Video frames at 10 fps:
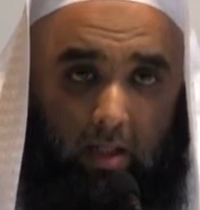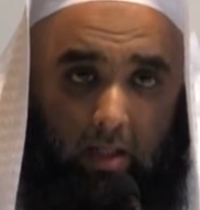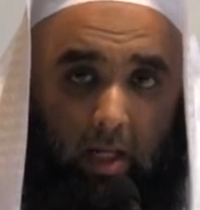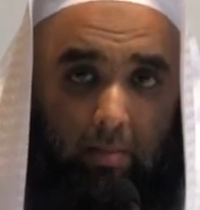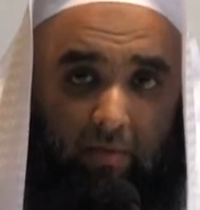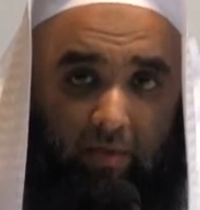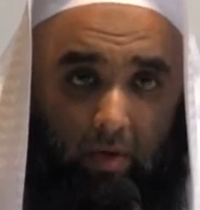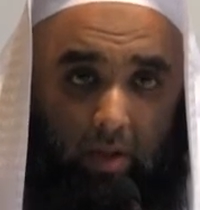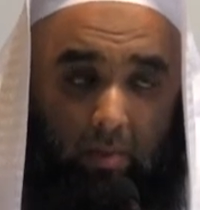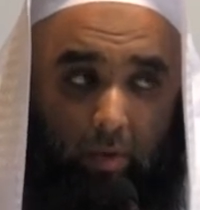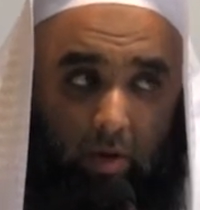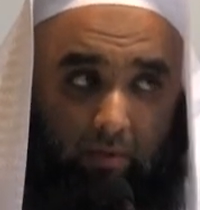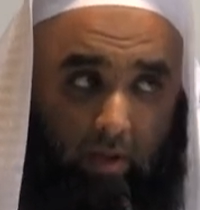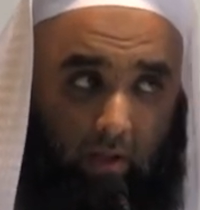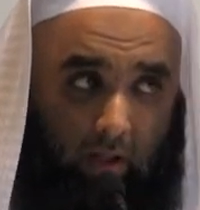can be found in the book
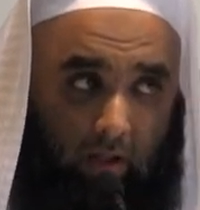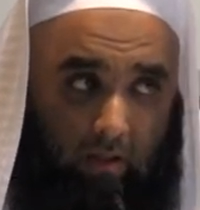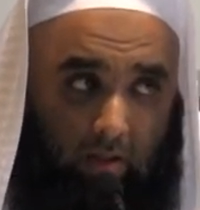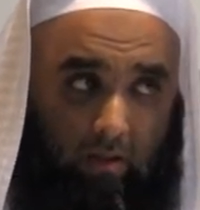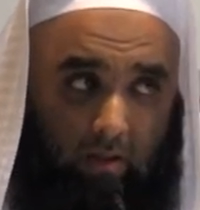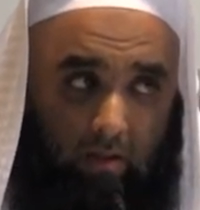of Allah